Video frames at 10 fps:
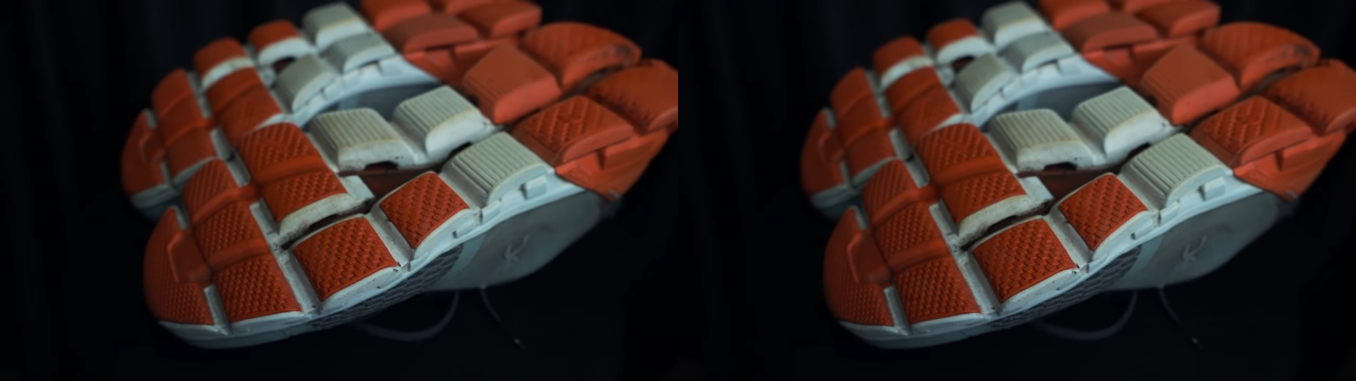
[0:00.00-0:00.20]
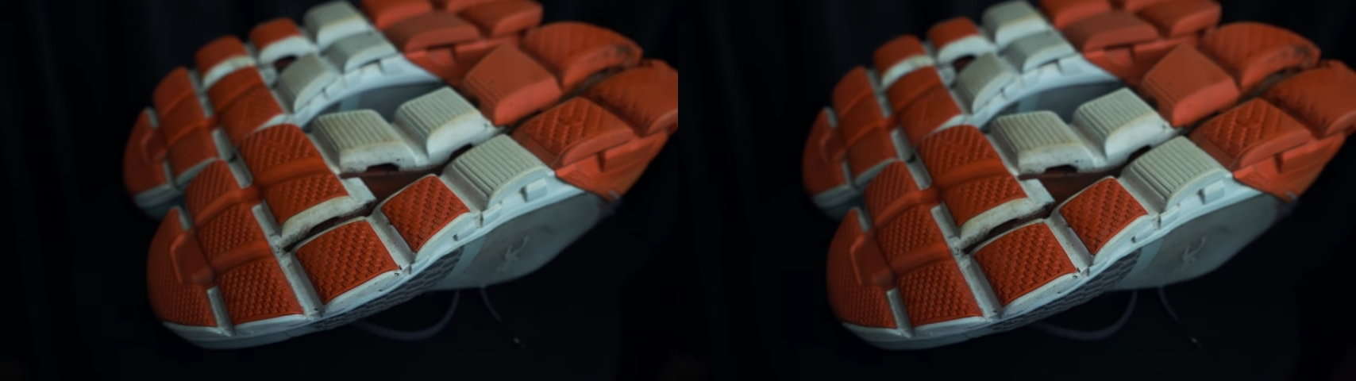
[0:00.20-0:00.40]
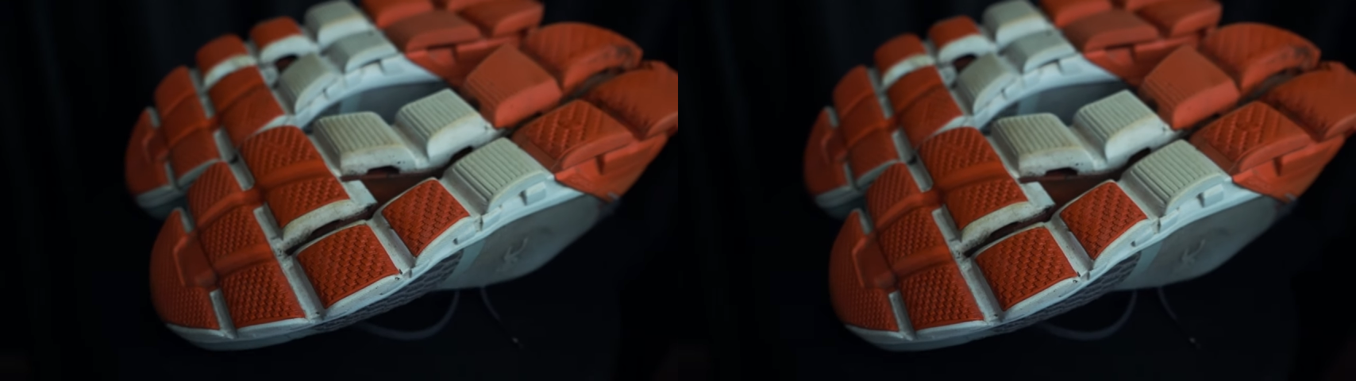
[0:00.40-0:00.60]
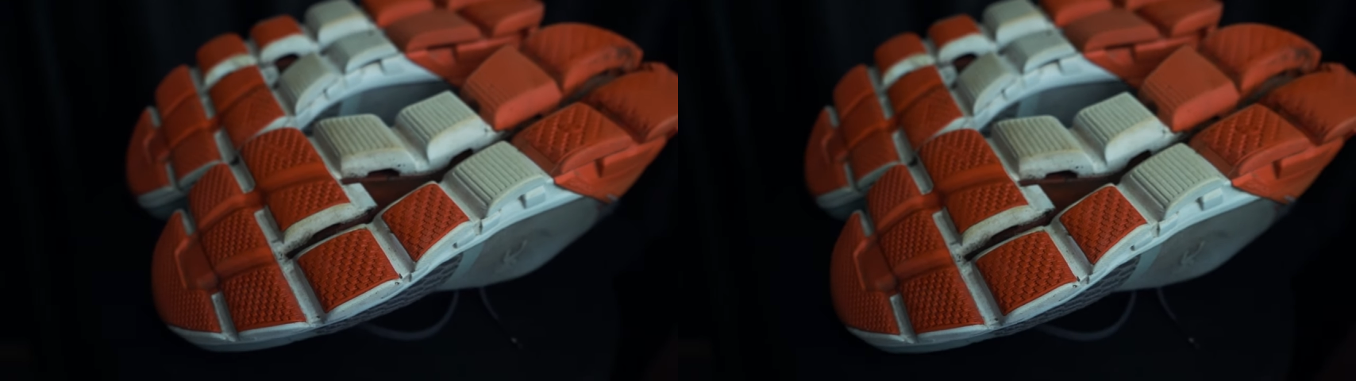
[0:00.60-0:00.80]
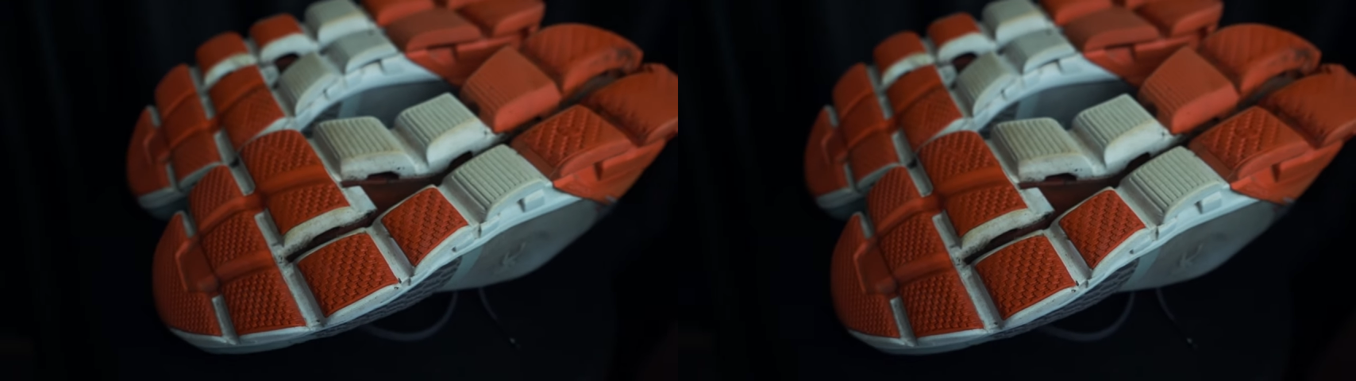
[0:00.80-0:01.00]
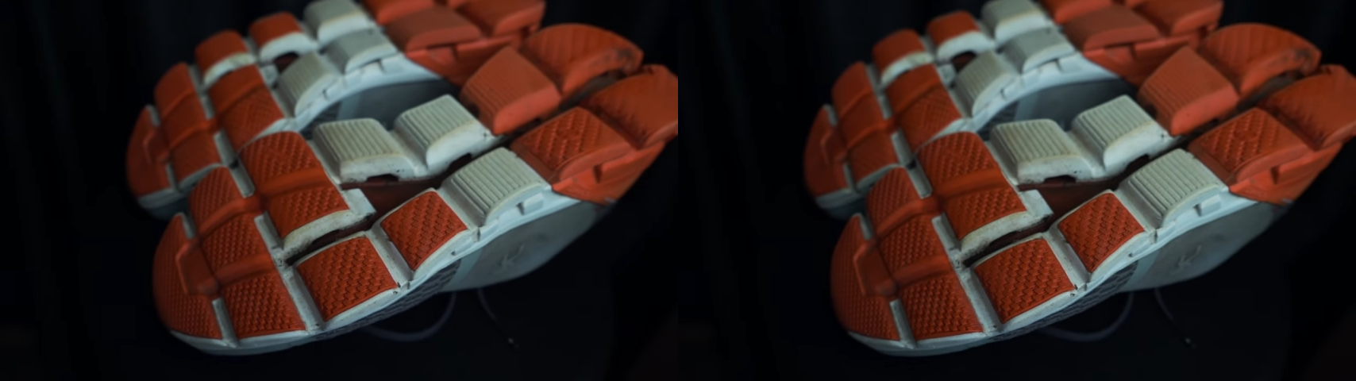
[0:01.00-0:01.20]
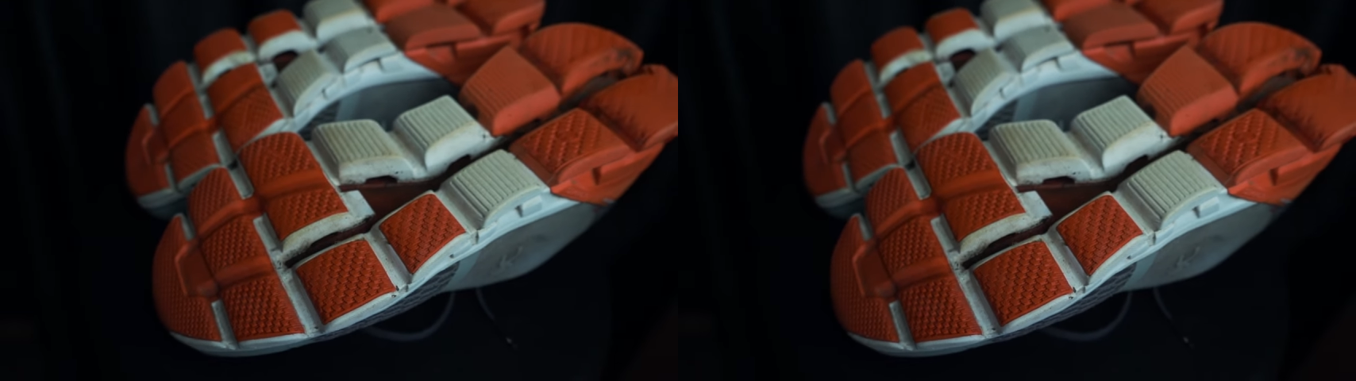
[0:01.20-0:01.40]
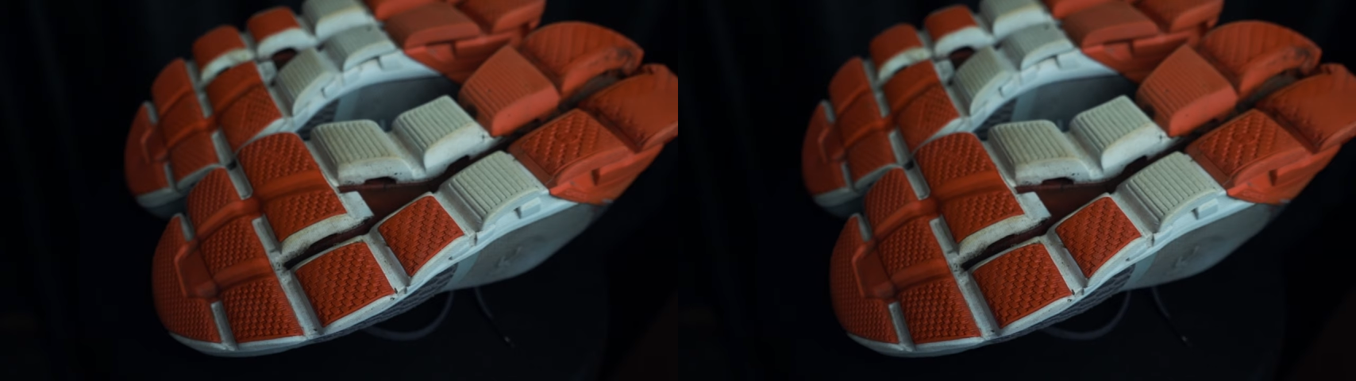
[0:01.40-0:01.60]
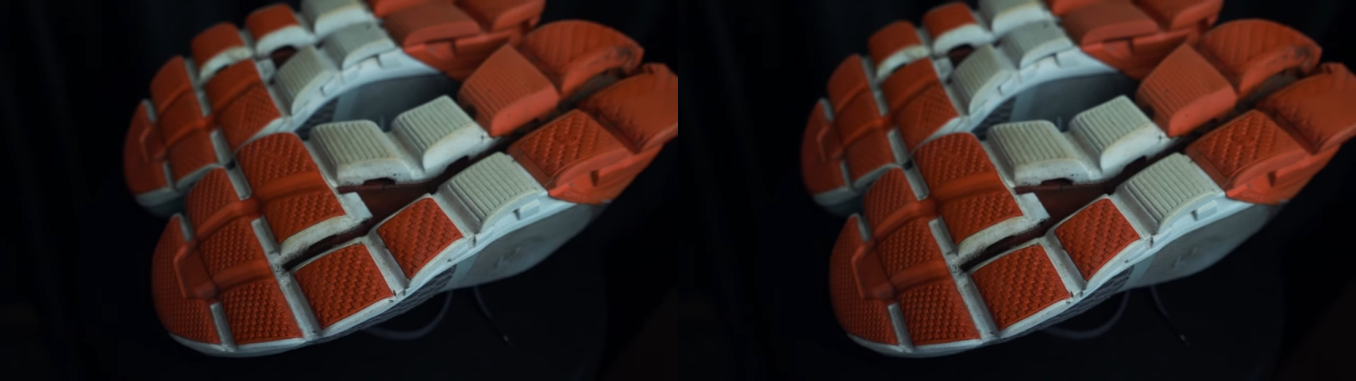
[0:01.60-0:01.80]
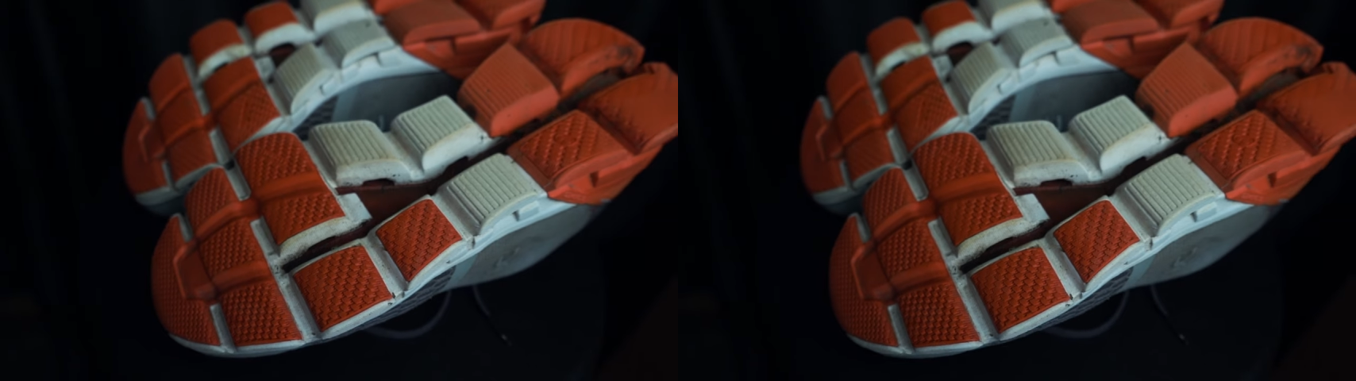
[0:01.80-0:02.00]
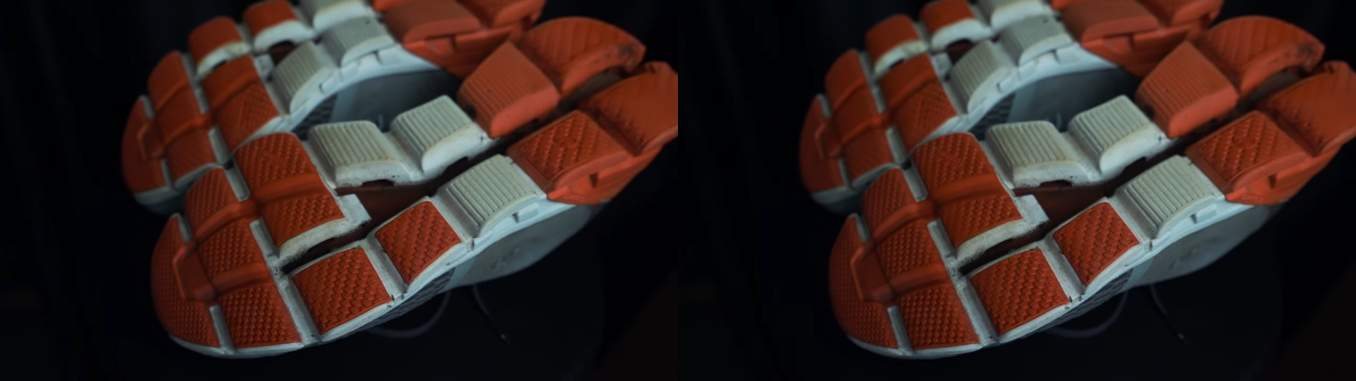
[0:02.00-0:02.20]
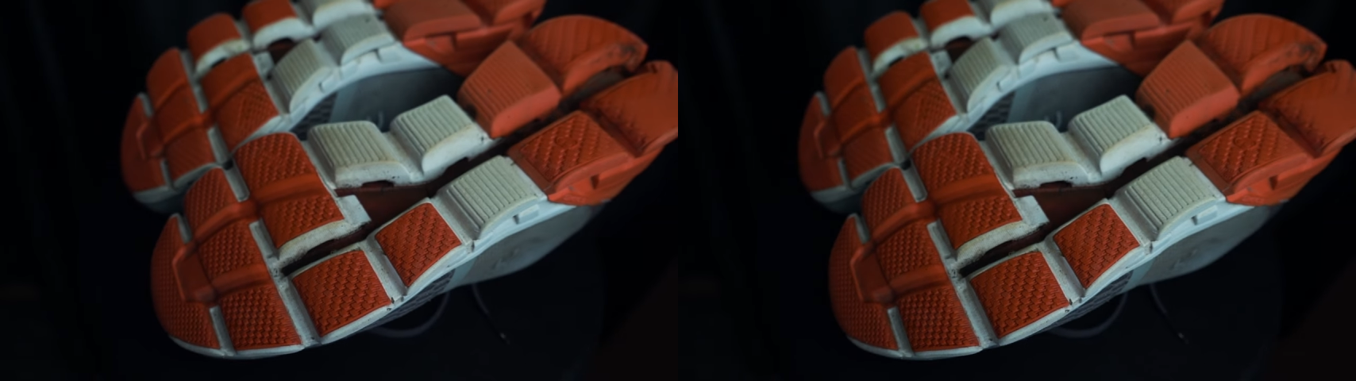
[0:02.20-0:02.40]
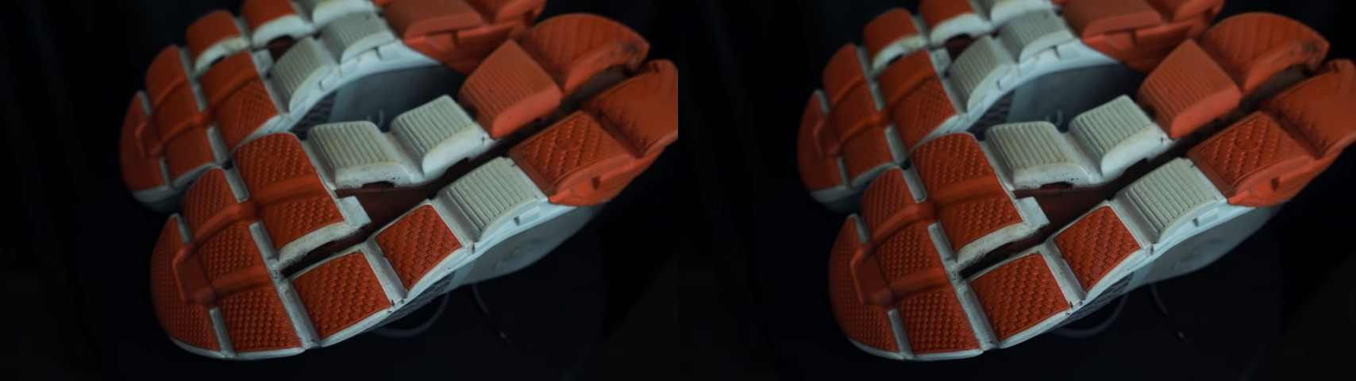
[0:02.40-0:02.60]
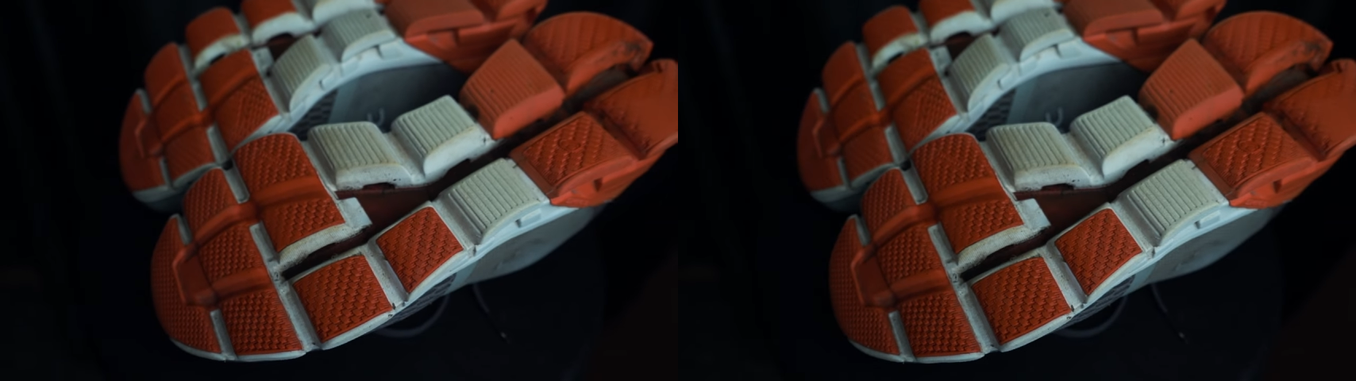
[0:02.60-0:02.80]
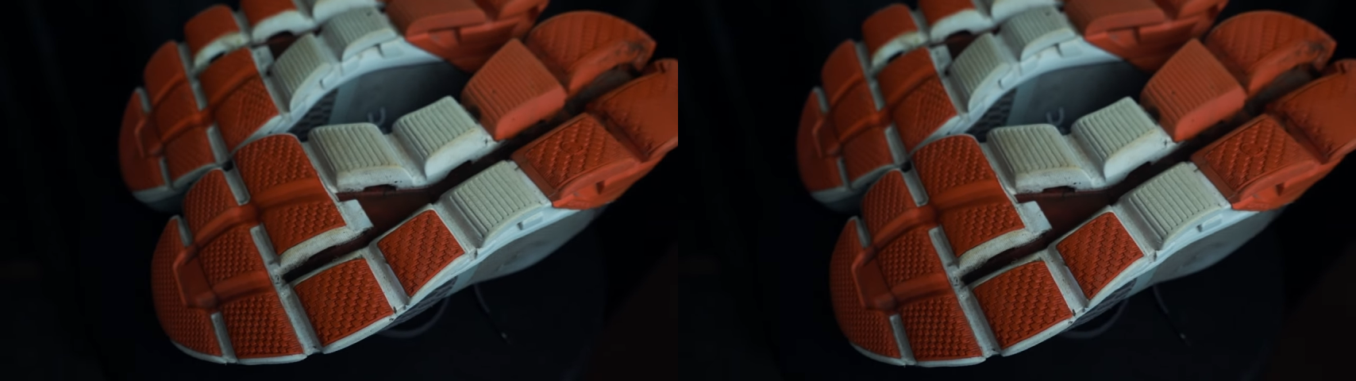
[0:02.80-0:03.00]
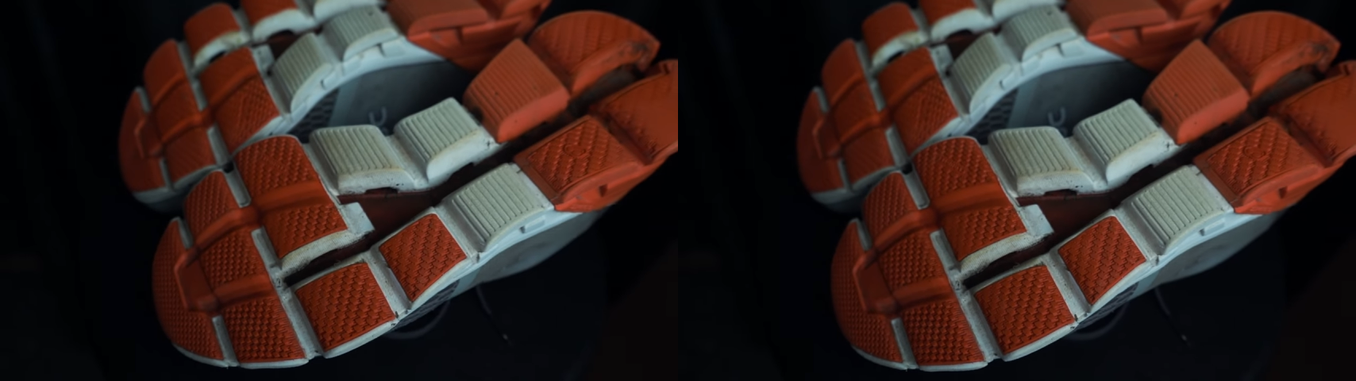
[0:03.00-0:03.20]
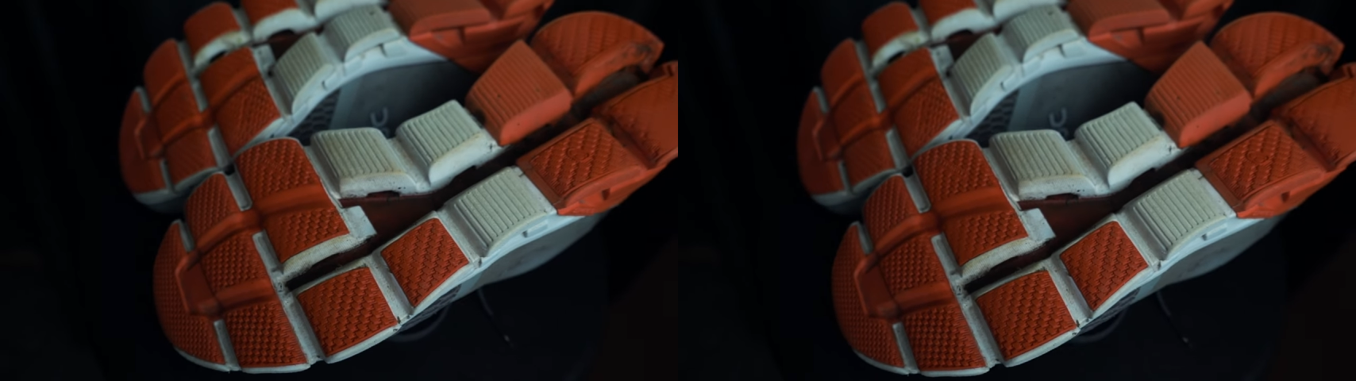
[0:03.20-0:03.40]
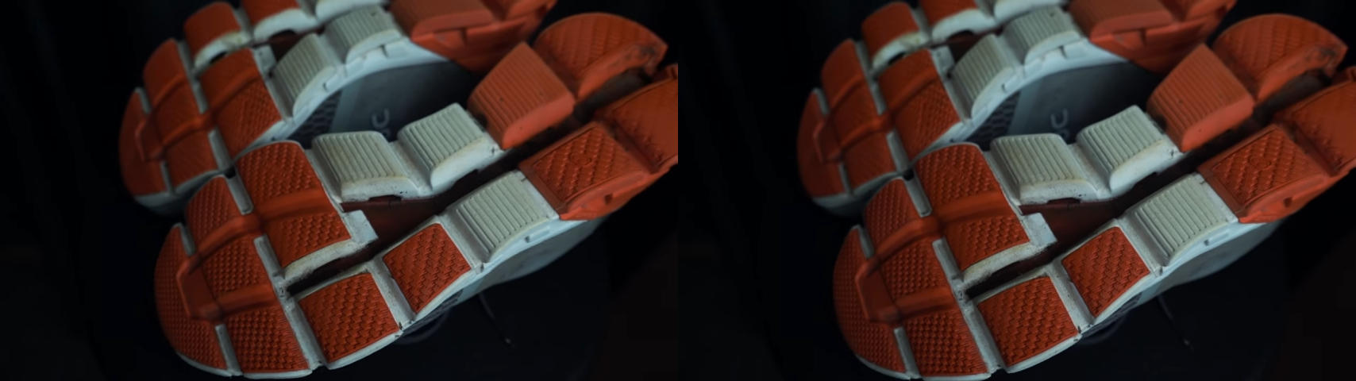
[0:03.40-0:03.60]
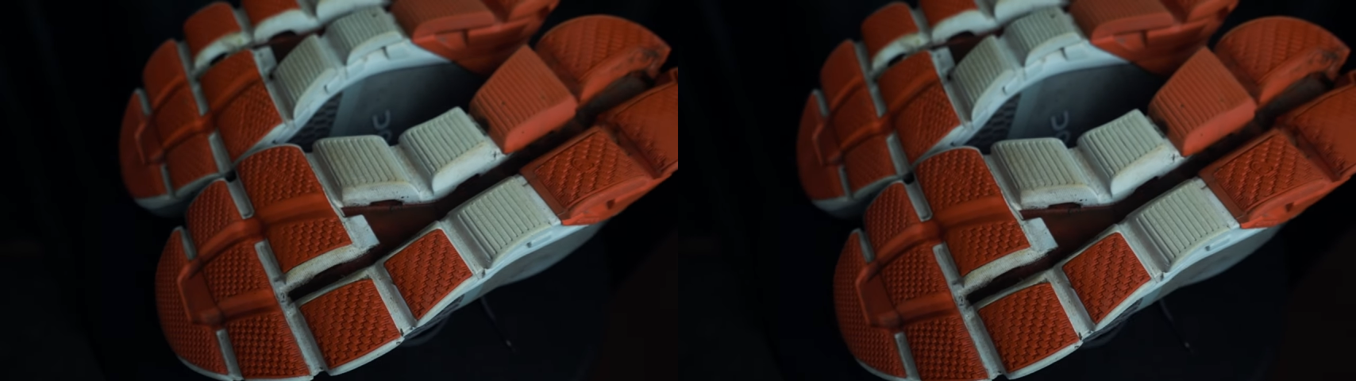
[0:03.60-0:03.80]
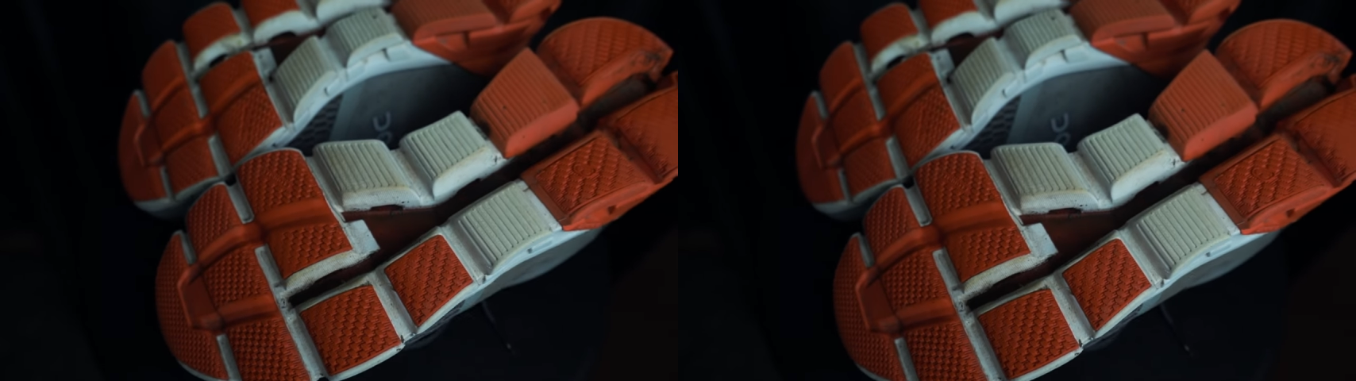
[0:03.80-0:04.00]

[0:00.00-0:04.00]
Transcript: Nobody's mouth can be seen.